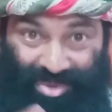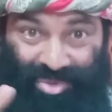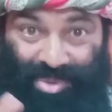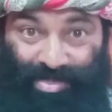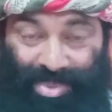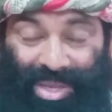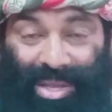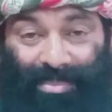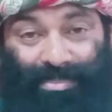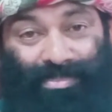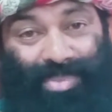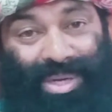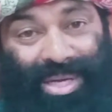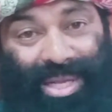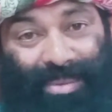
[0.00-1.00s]
And could
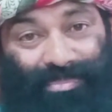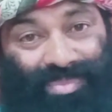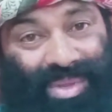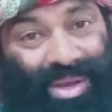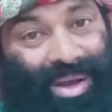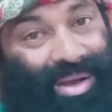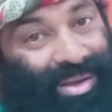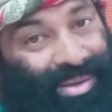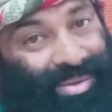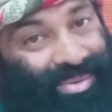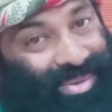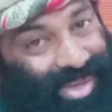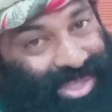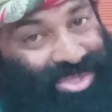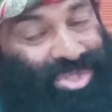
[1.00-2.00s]
build up
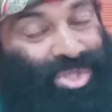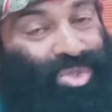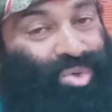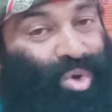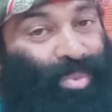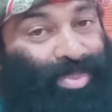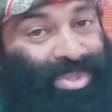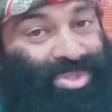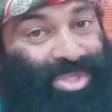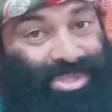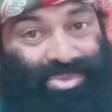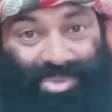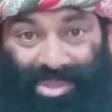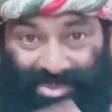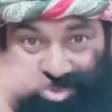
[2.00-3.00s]
Chrysler Corporation
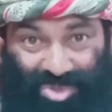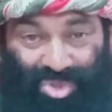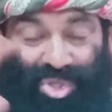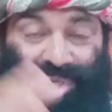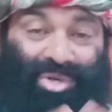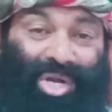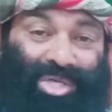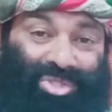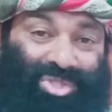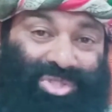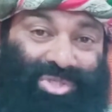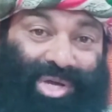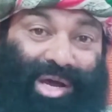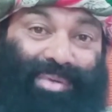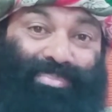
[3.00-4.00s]
as one of the third
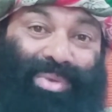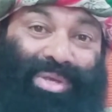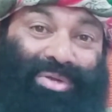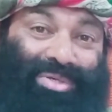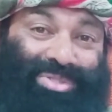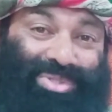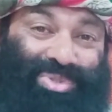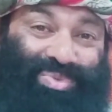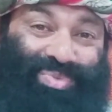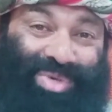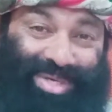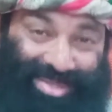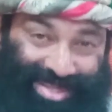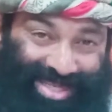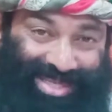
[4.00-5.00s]
largest car makers in the
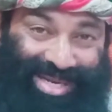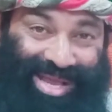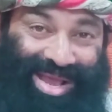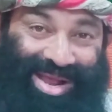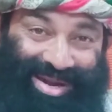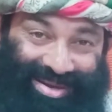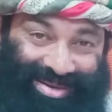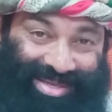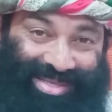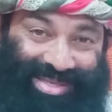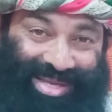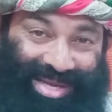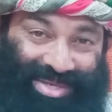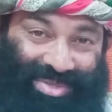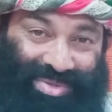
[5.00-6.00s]
world. Read
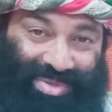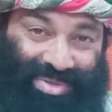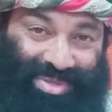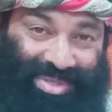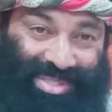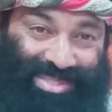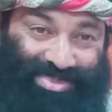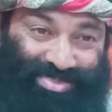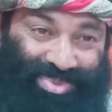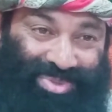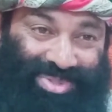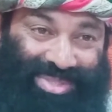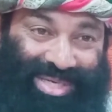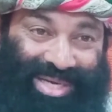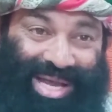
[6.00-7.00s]
Lee Iacocca's
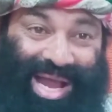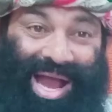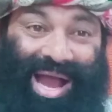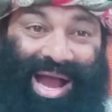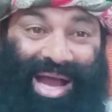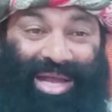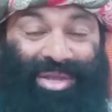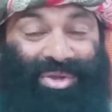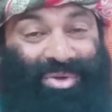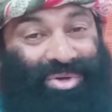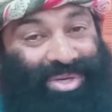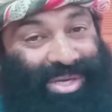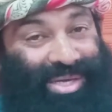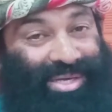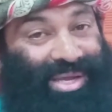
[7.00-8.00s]
book,
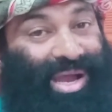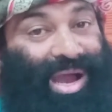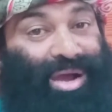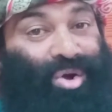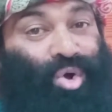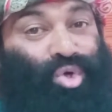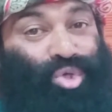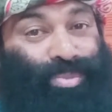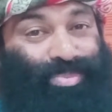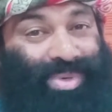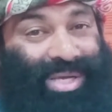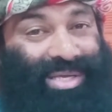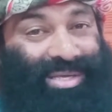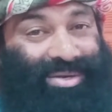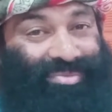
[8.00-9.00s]
Iacocca and
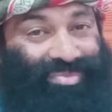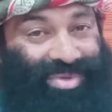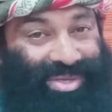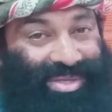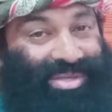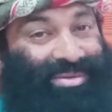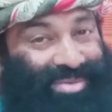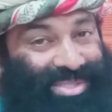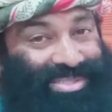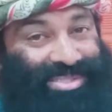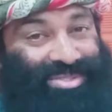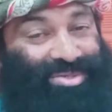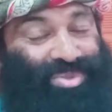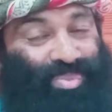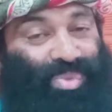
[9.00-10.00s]
Autobiography. It has
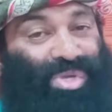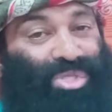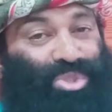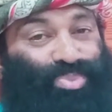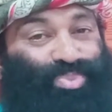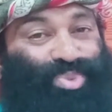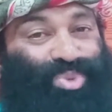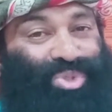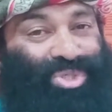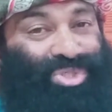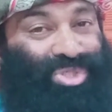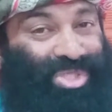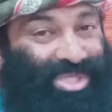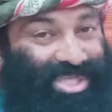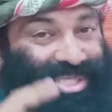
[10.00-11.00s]
given me spirit.
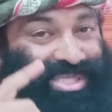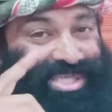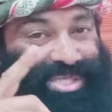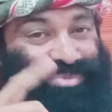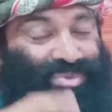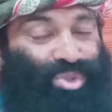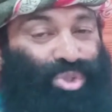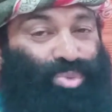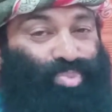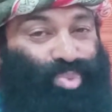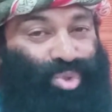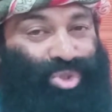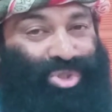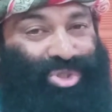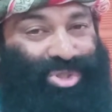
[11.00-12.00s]
It can give you
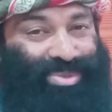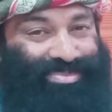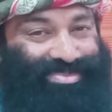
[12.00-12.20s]
spirit.